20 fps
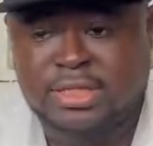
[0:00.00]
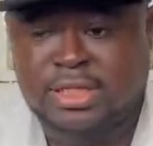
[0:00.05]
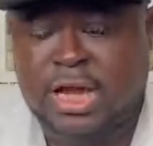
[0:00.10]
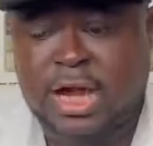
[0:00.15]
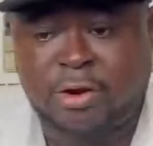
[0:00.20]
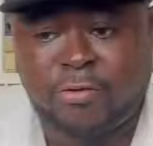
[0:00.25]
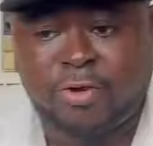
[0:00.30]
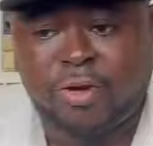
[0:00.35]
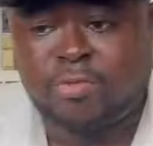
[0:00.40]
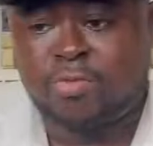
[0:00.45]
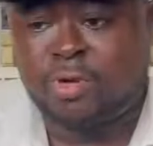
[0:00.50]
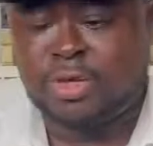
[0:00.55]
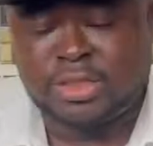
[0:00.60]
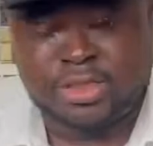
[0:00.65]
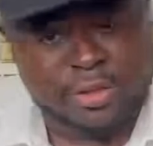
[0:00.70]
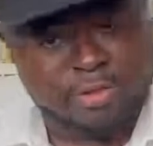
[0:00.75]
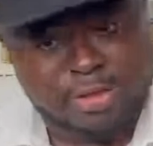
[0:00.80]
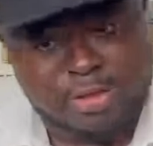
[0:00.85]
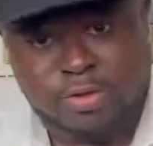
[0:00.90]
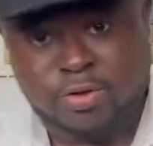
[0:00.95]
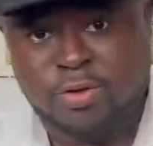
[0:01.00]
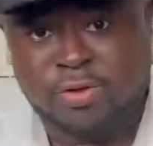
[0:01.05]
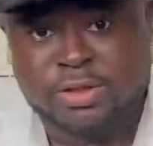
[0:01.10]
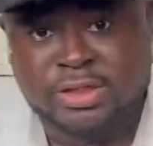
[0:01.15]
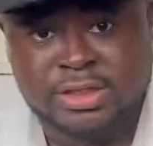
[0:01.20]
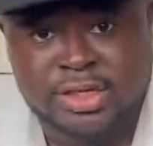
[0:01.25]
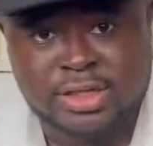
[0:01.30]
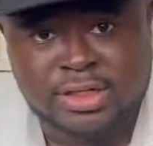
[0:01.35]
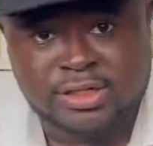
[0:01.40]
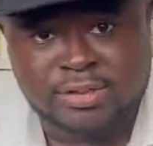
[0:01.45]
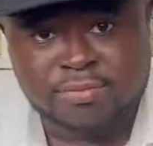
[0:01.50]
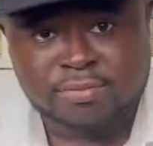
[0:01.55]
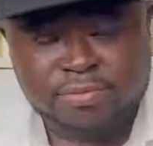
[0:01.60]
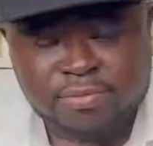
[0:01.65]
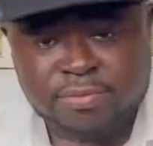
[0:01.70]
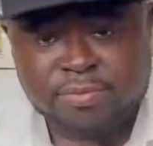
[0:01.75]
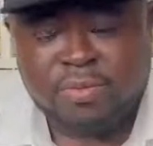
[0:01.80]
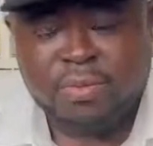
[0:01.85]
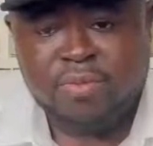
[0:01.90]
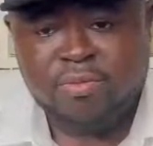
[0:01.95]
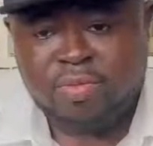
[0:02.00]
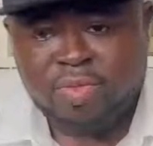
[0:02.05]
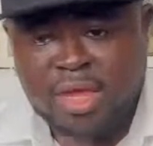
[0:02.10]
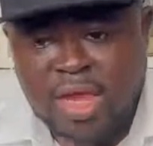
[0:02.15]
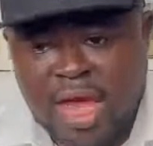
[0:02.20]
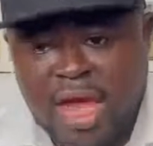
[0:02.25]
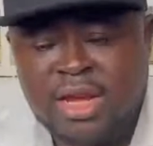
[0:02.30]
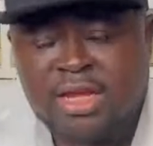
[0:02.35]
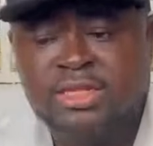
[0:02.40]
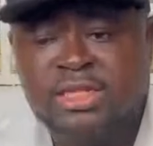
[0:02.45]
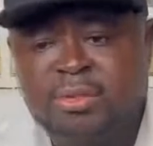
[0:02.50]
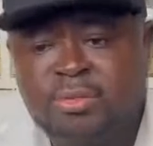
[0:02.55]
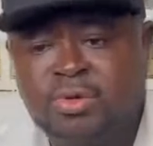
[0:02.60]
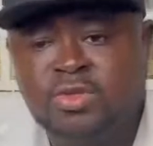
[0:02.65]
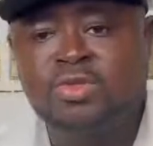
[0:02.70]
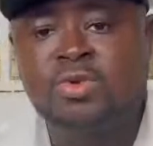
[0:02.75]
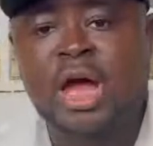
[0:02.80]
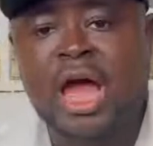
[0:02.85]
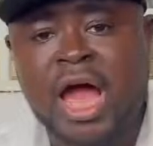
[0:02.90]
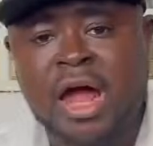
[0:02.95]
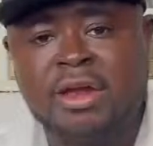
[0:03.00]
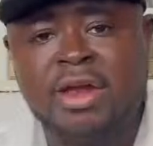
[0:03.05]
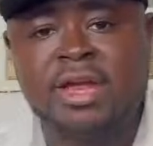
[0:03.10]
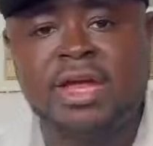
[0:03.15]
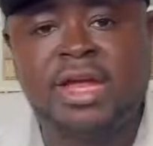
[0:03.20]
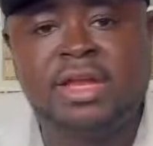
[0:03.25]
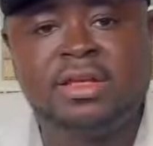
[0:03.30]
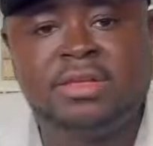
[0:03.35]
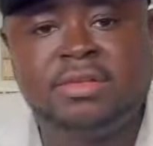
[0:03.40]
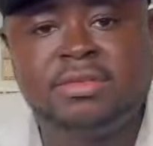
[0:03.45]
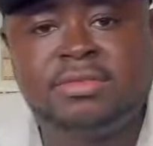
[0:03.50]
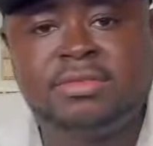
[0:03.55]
I read more entertainment content, and is able to aggregate